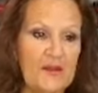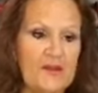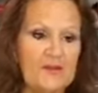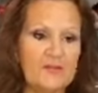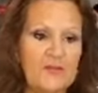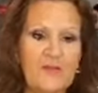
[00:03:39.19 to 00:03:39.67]

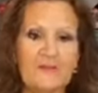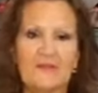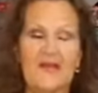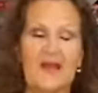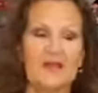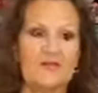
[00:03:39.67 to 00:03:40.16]
So maybe
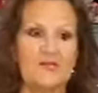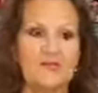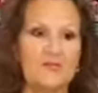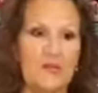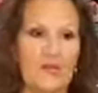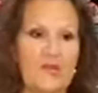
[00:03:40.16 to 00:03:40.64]
that's your
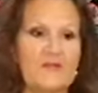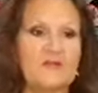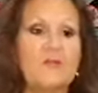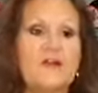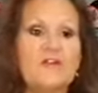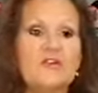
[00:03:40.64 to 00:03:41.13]
story. So
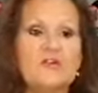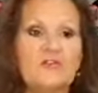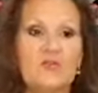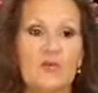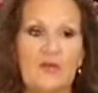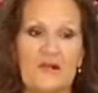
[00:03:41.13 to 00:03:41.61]
whatever your
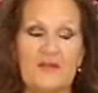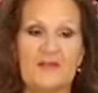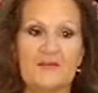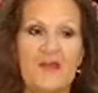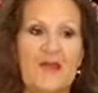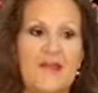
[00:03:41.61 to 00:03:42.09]
story is,